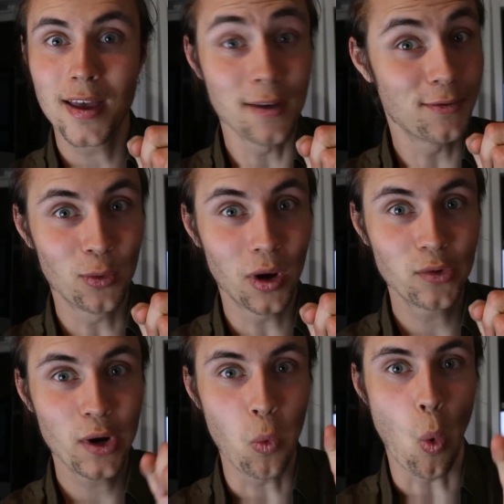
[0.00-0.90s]
If you're
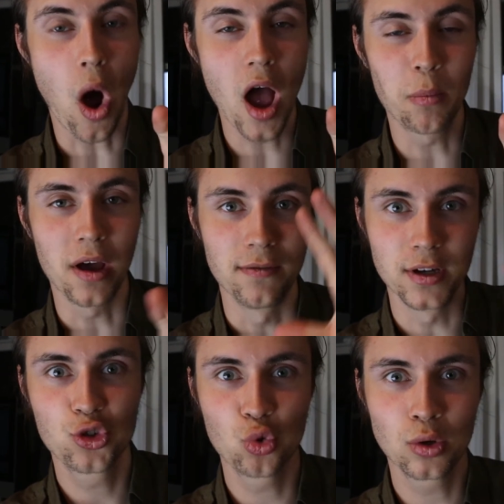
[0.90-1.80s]
wondering why my
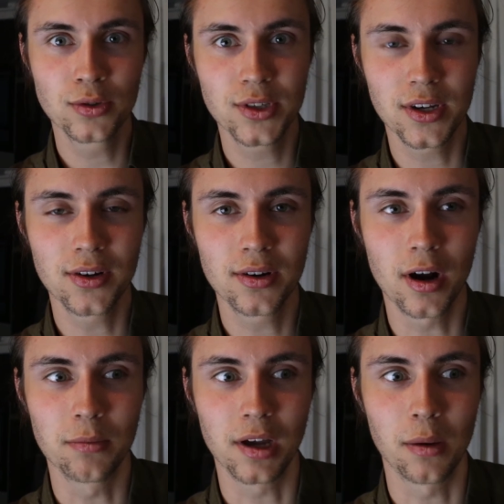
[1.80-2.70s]
visuals here
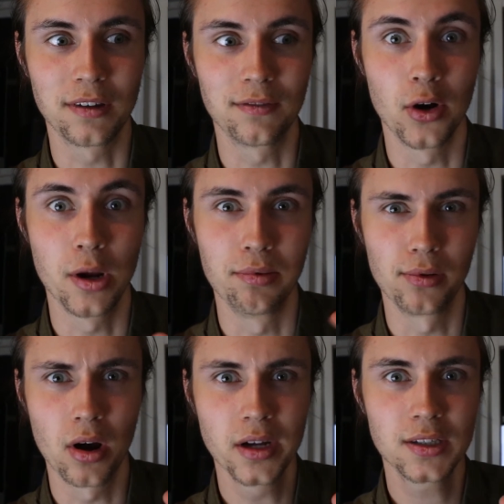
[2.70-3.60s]
are becoming very
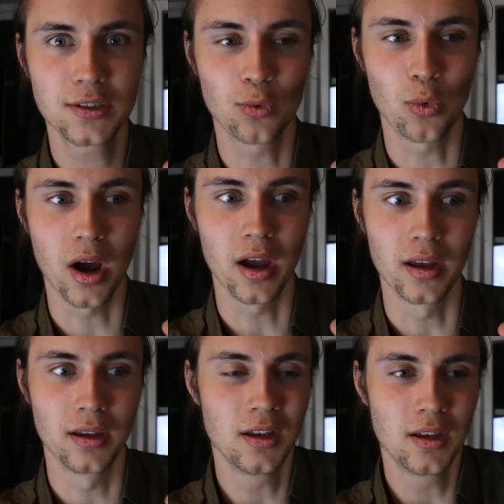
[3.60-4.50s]
bright,
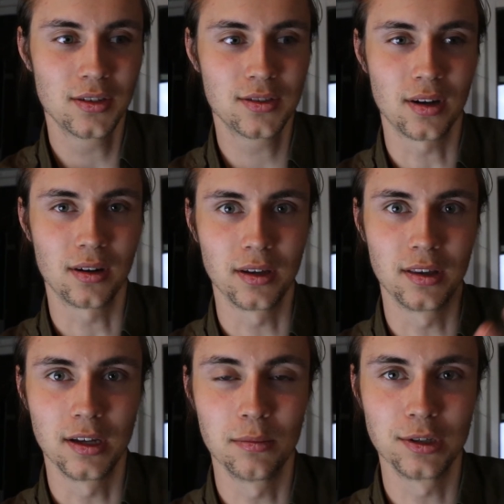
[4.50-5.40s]
why suddenly
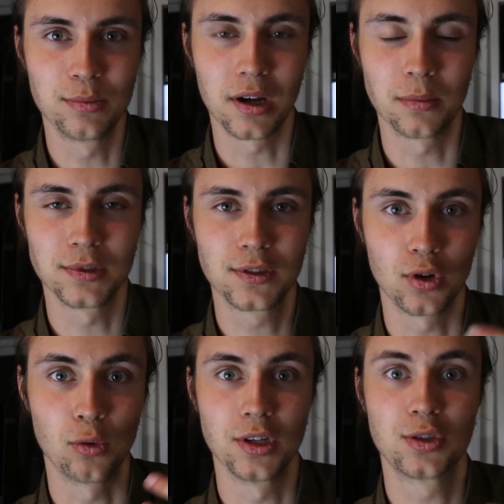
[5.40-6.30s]
the image becomes
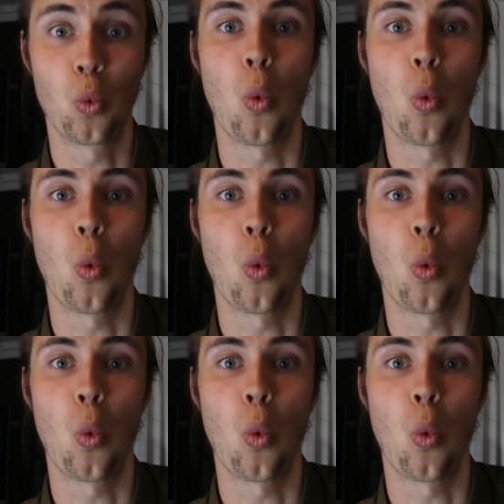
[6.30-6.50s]
so much